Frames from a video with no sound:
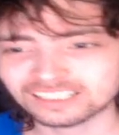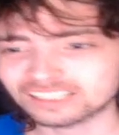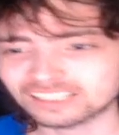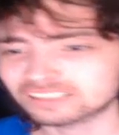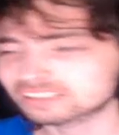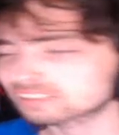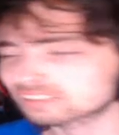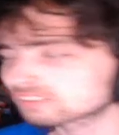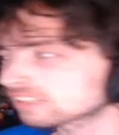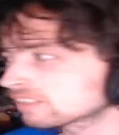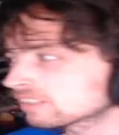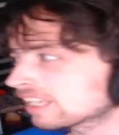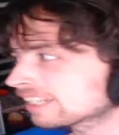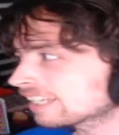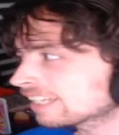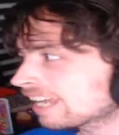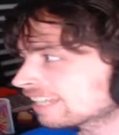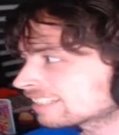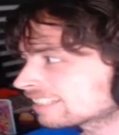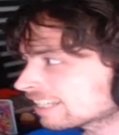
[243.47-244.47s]
Like
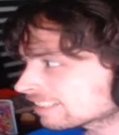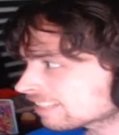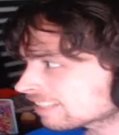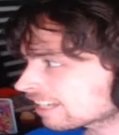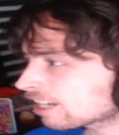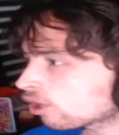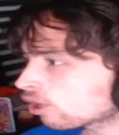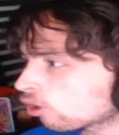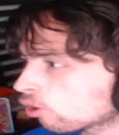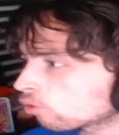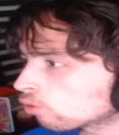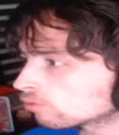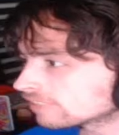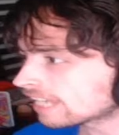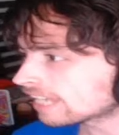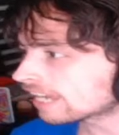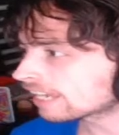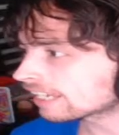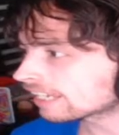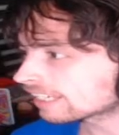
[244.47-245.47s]
it takes like a whole
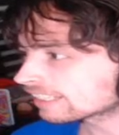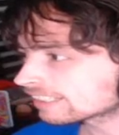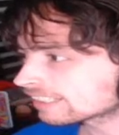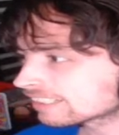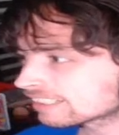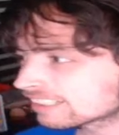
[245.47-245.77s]
day.